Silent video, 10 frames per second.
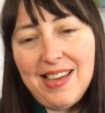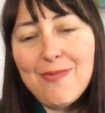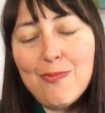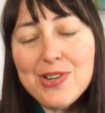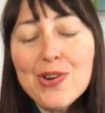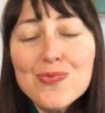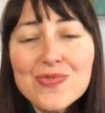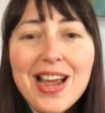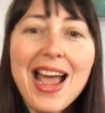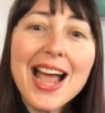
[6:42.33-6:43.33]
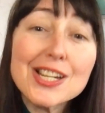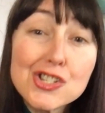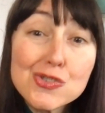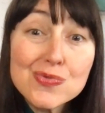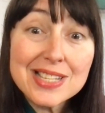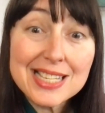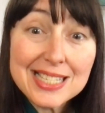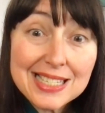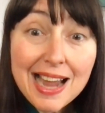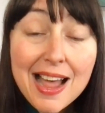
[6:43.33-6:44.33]
if we don't actually
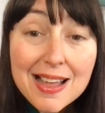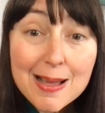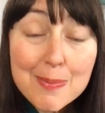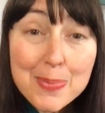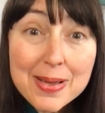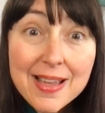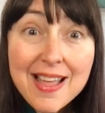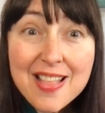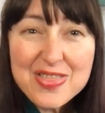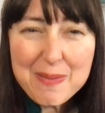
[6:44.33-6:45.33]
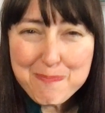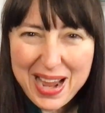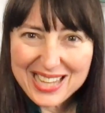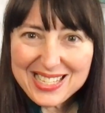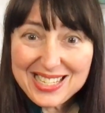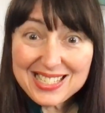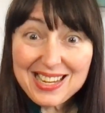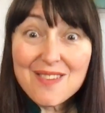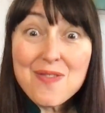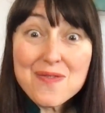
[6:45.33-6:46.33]
stop the bad
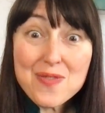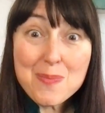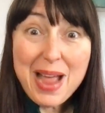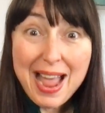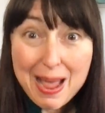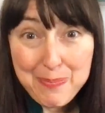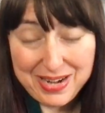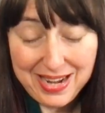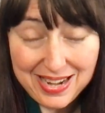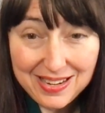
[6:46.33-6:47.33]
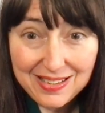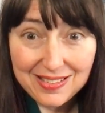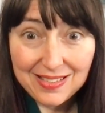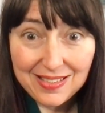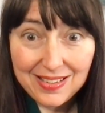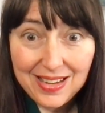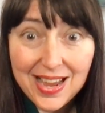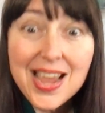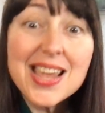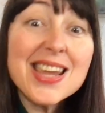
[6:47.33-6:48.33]
stuff from happening,
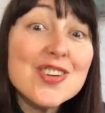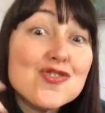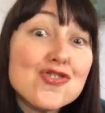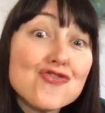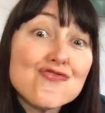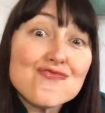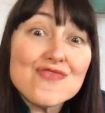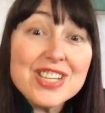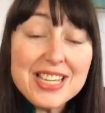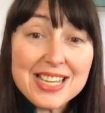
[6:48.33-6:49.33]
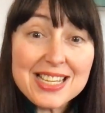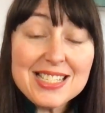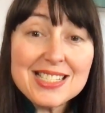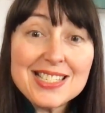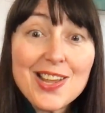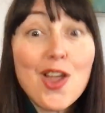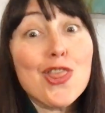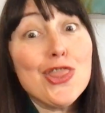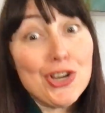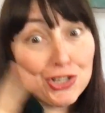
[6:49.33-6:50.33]
increase
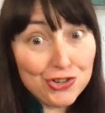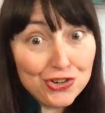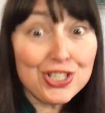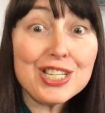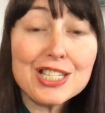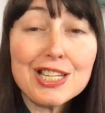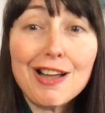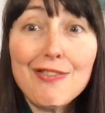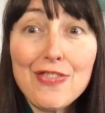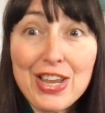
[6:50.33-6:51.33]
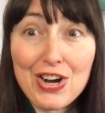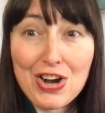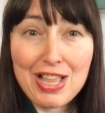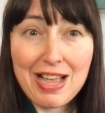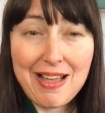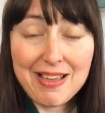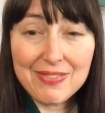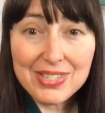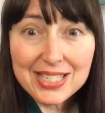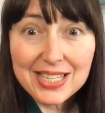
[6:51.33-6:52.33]
the good stuff in our
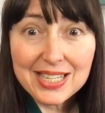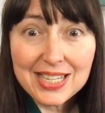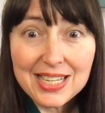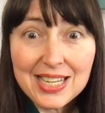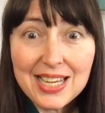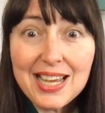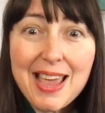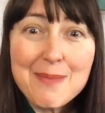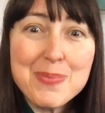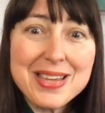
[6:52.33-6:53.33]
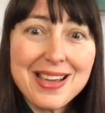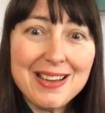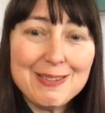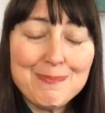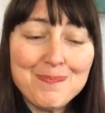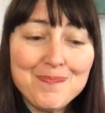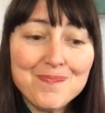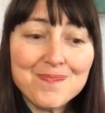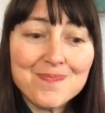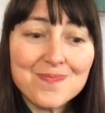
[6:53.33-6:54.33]
lives, and
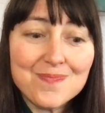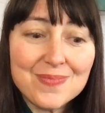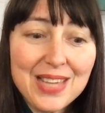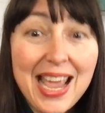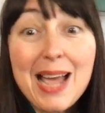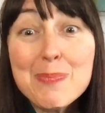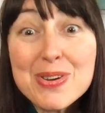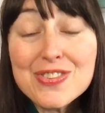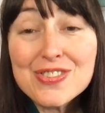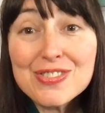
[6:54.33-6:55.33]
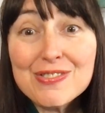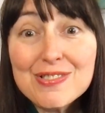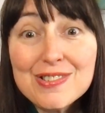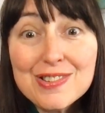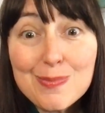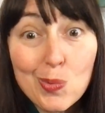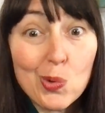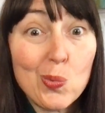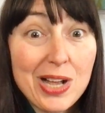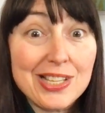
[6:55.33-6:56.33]
become happier,
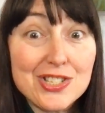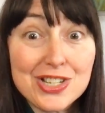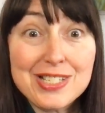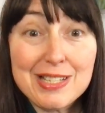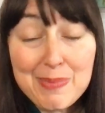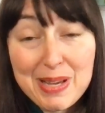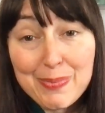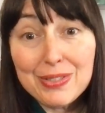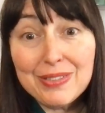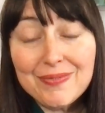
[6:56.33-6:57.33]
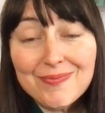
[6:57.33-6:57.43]
more well-adjusted people.